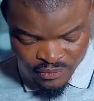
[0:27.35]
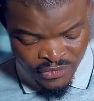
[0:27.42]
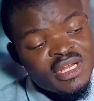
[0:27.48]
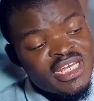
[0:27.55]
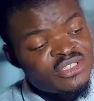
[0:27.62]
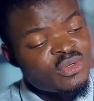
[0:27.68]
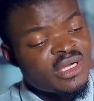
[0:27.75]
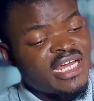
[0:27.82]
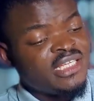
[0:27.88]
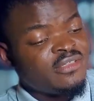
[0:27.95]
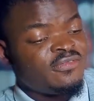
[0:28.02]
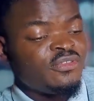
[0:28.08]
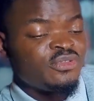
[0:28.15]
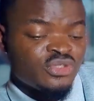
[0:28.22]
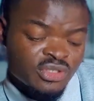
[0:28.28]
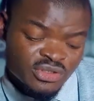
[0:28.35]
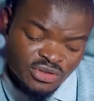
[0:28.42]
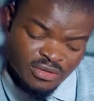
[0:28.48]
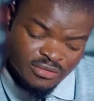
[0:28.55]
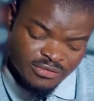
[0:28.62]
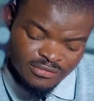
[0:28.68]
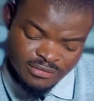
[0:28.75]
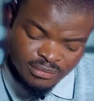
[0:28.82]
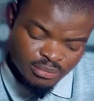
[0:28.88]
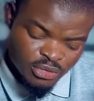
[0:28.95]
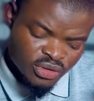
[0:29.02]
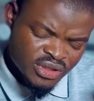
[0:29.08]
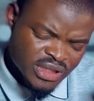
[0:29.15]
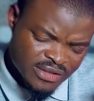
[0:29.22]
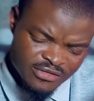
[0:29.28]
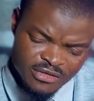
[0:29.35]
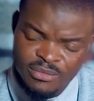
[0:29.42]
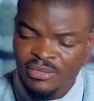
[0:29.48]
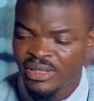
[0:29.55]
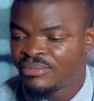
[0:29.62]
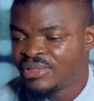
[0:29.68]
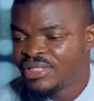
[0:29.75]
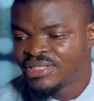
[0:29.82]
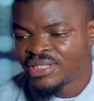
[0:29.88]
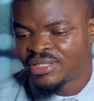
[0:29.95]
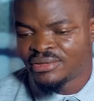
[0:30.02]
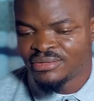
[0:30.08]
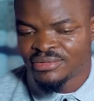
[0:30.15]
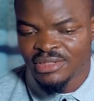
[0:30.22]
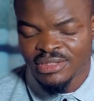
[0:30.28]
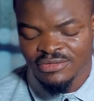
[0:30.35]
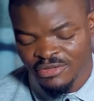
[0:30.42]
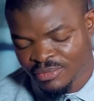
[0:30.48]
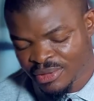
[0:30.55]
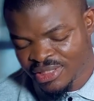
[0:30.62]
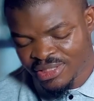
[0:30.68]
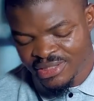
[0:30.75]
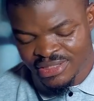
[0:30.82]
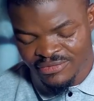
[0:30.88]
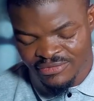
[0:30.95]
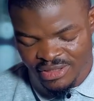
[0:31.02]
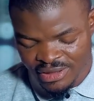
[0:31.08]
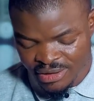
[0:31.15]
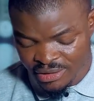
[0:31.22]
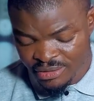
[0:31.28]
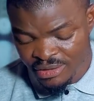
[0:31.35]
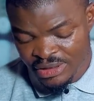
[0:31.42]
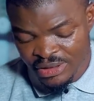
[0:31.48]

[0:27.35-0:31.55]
So let's look at the features of both transformer-based and transformer-less inverter.